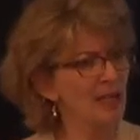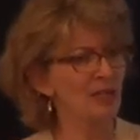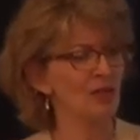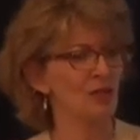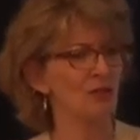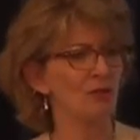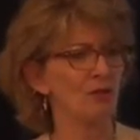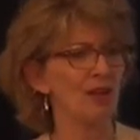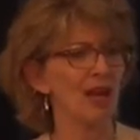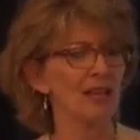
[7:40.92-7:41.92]
didn't you
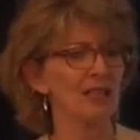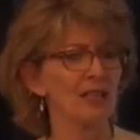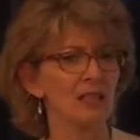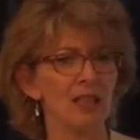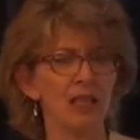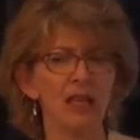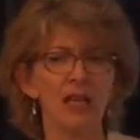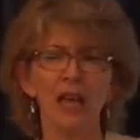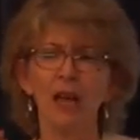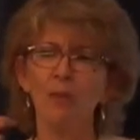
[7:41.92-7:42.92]
do that?
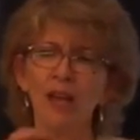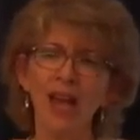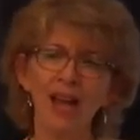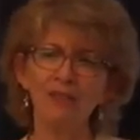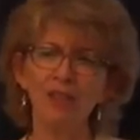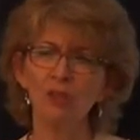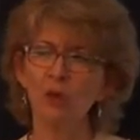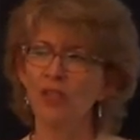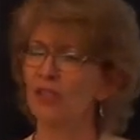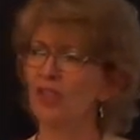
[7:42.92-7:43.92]
And we have these
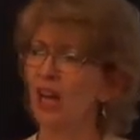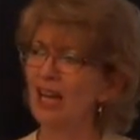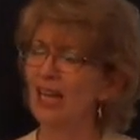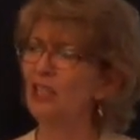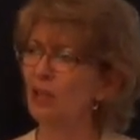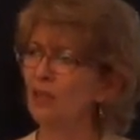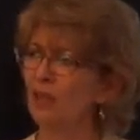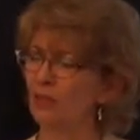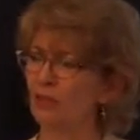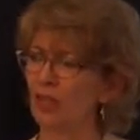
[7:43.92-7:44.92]
questions God, I don't
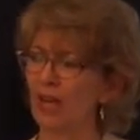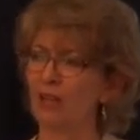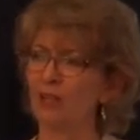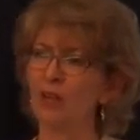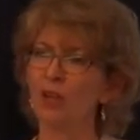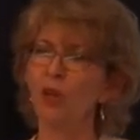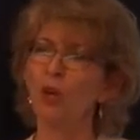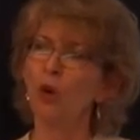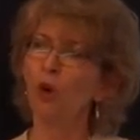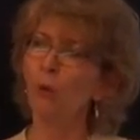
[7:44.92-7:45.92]
understand. Or